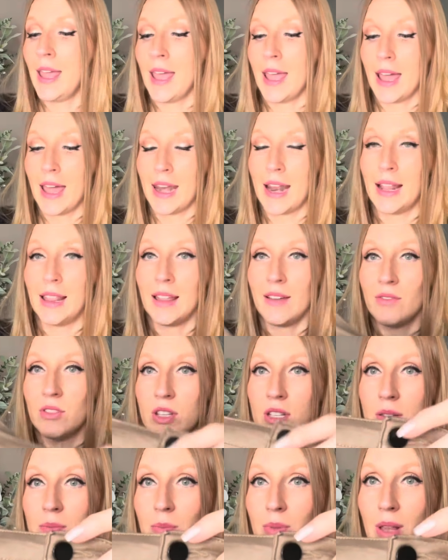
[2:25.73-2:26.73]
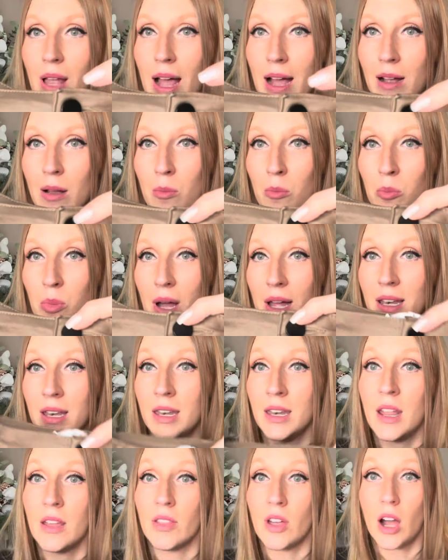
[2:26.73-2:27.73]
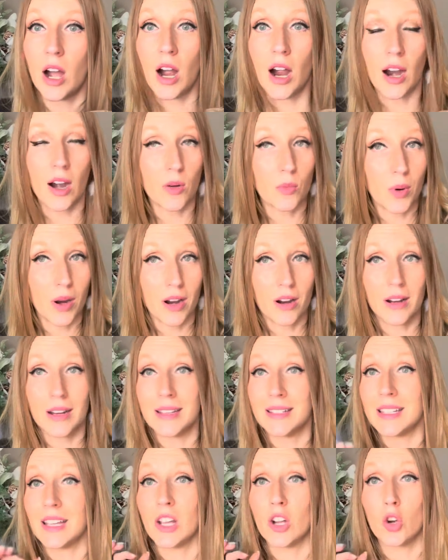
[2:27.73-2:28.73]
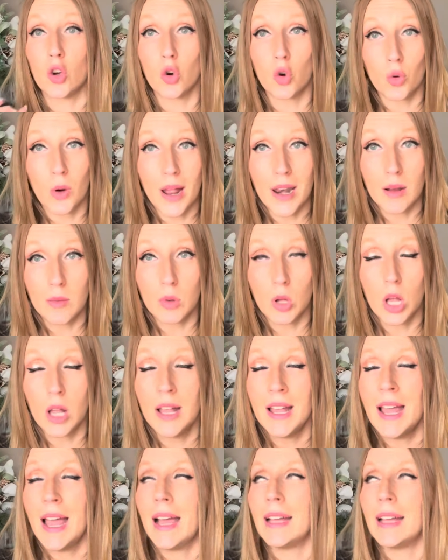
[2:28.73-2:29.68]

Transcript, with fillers: And I love this black button. The hardware is incredible.